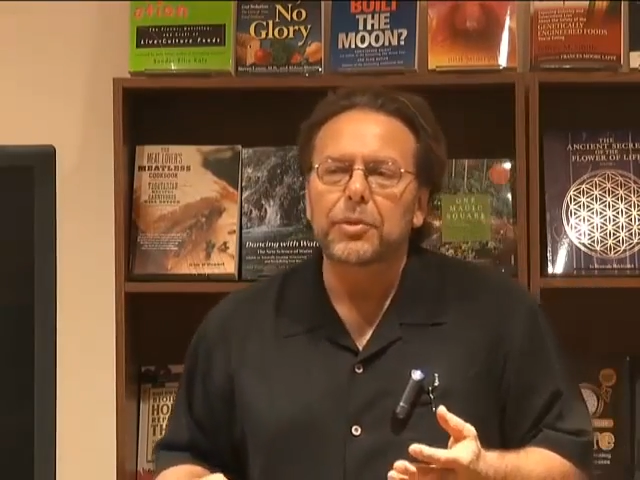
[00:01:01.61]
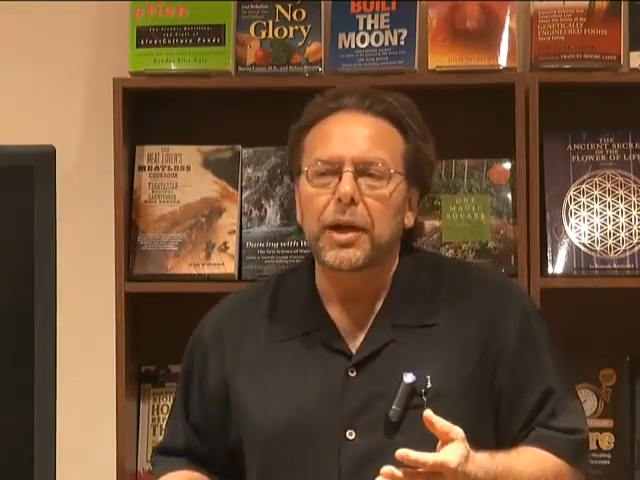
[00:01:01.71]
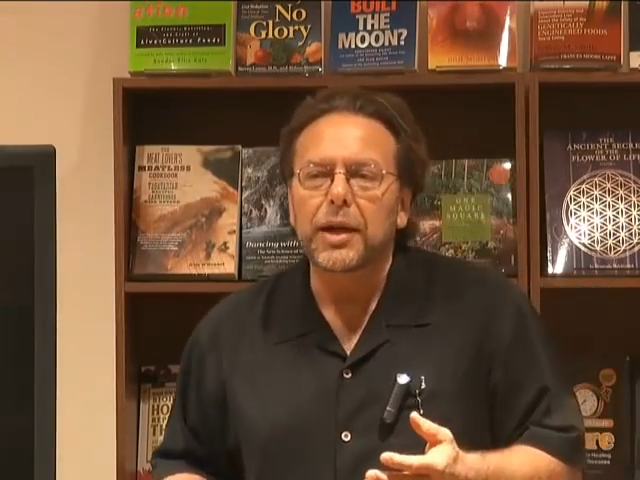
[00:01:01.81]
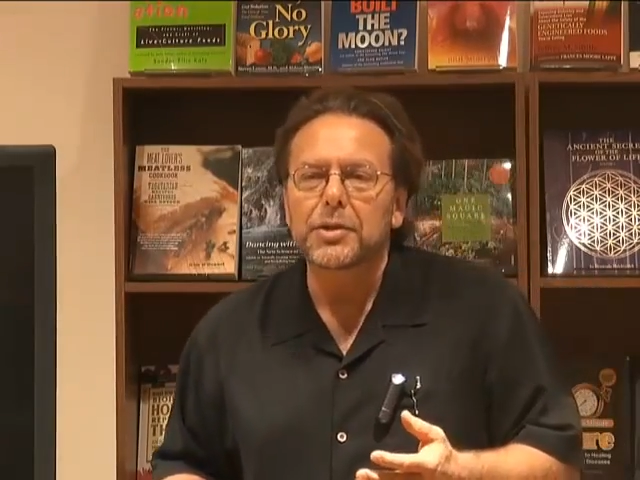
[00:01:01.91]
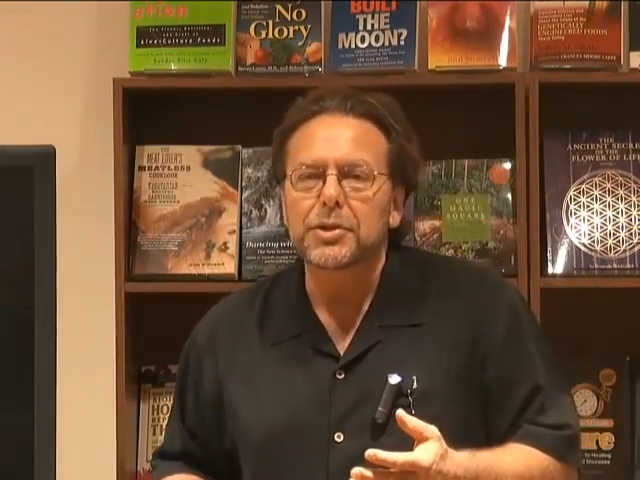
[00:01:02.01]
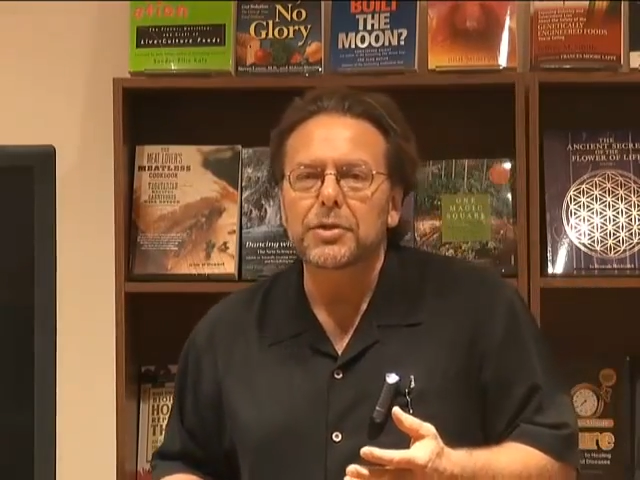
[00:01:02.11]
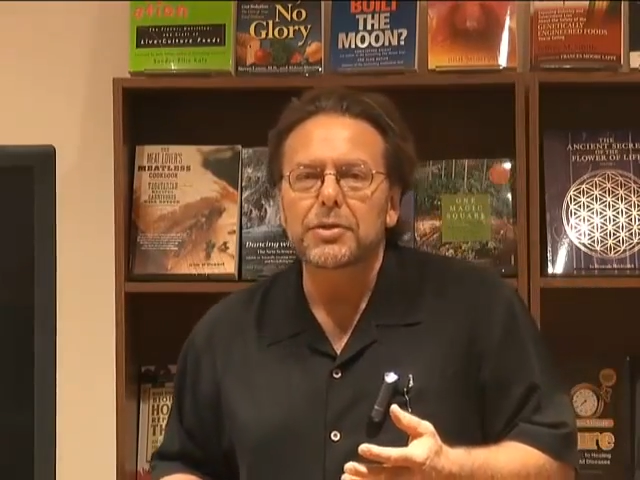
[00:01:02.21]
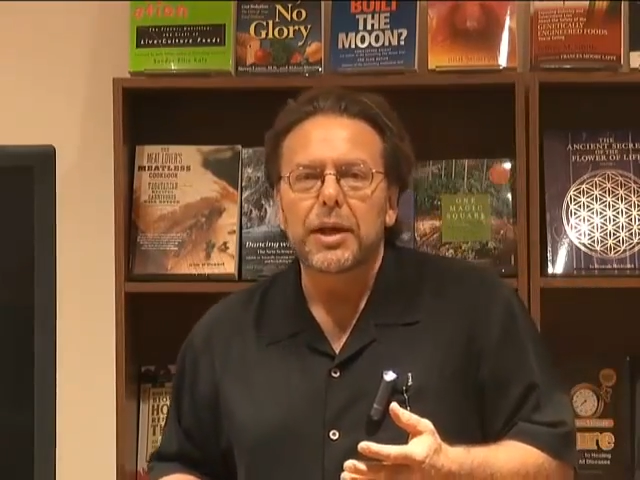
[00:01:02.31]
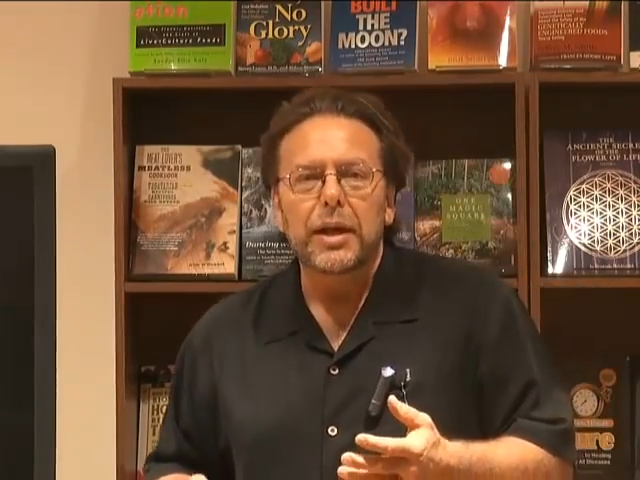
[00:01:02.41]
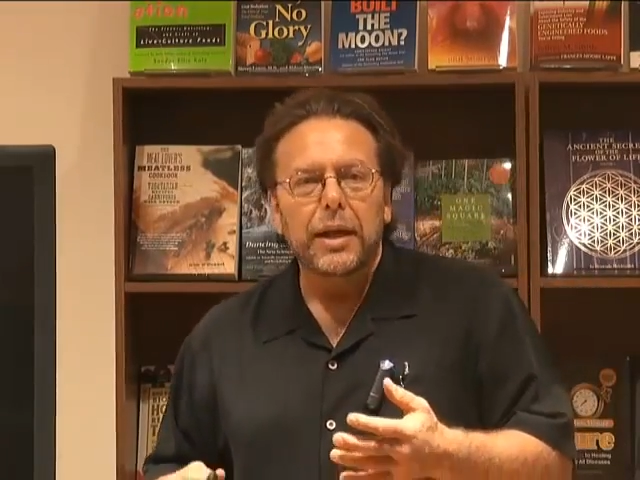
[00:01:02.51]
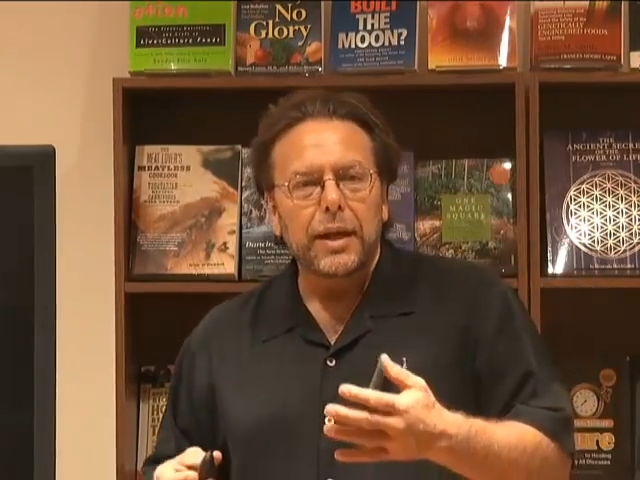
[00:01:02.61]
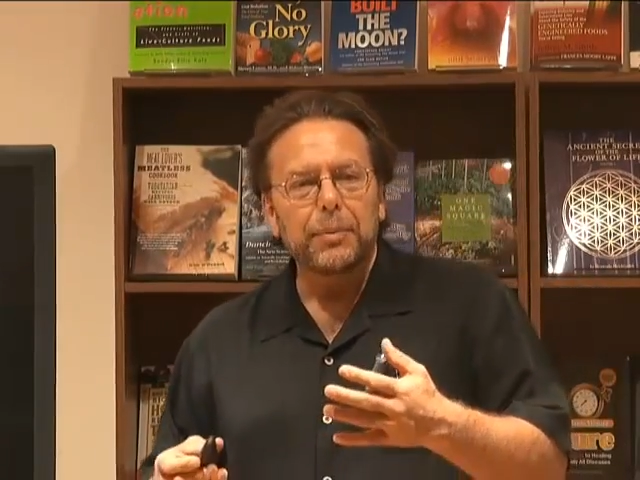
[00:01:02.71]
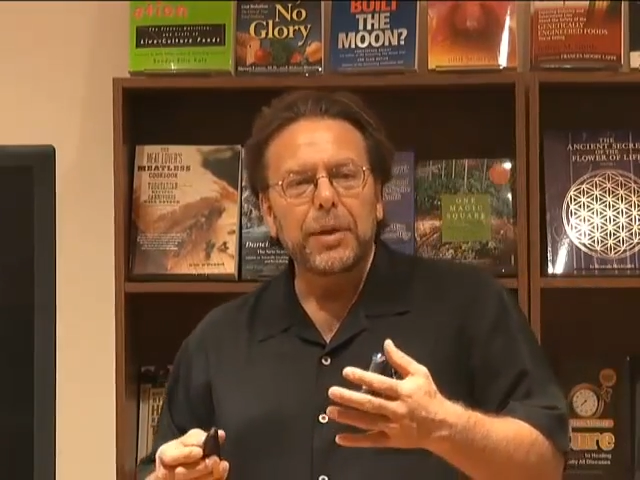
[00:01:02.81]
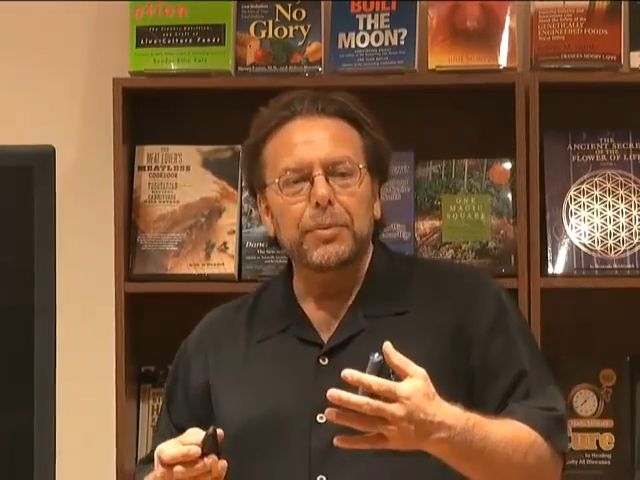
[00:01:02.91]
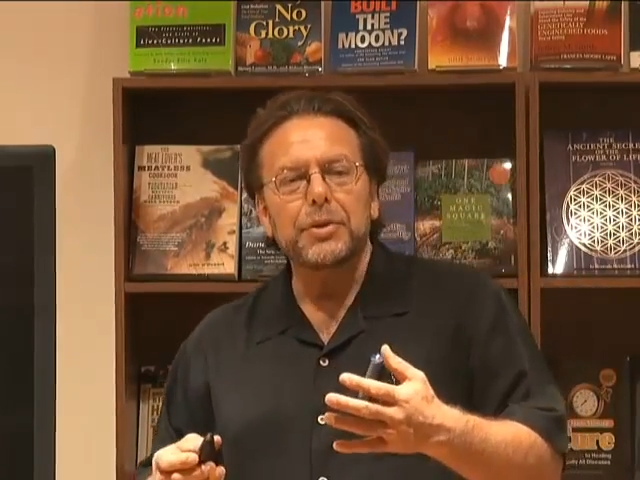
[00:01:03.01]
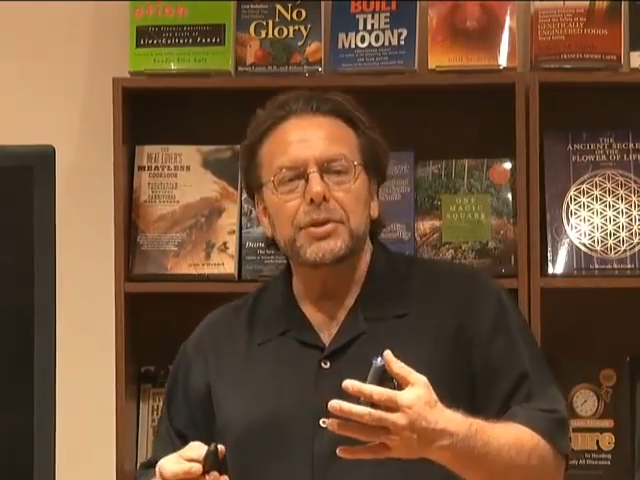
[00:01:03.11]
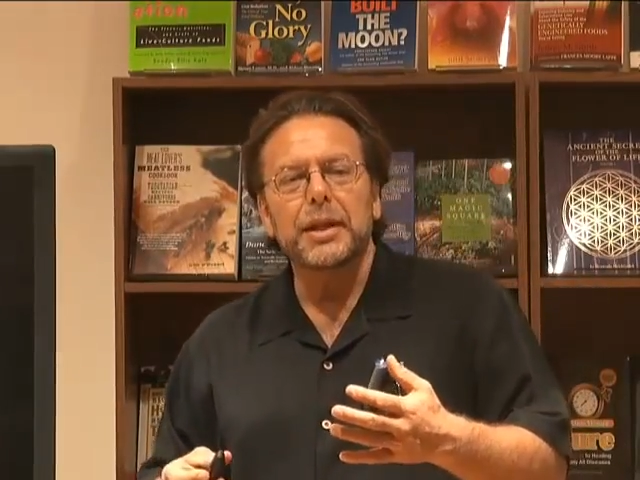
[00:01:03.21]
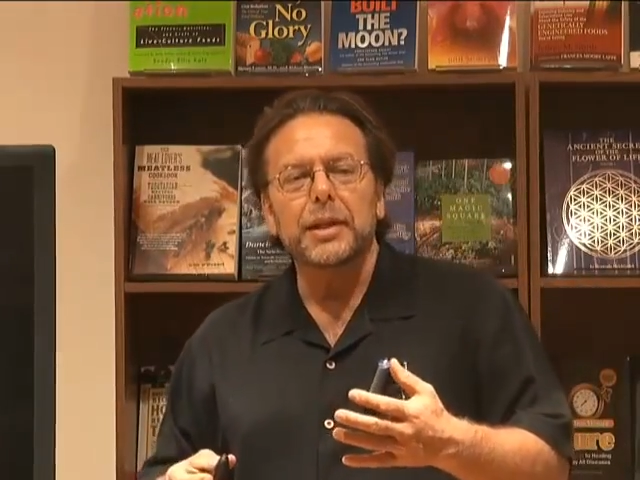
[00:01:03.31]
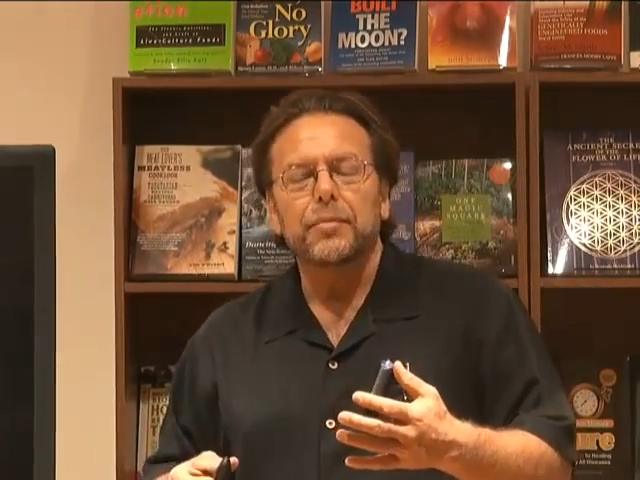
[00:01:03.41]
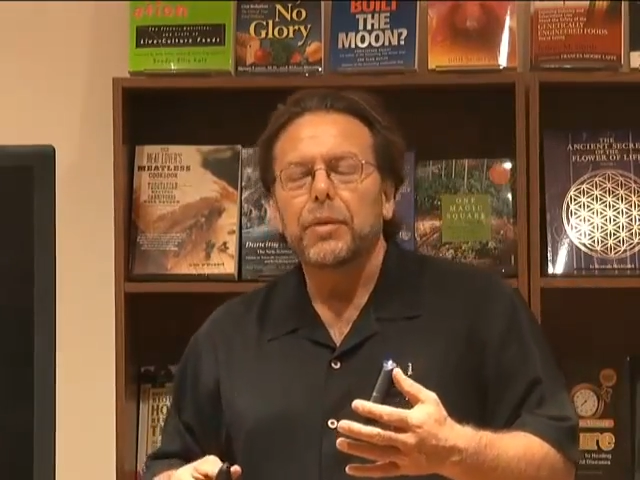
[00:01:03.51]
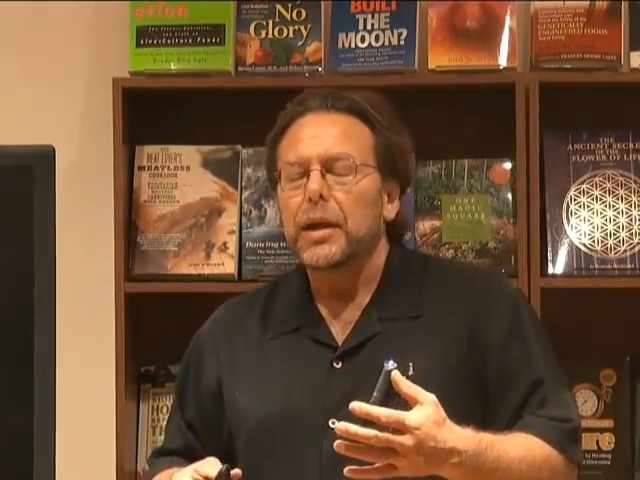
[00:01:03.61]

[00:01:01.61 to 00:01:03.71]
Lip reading: talk shows, and people are saying,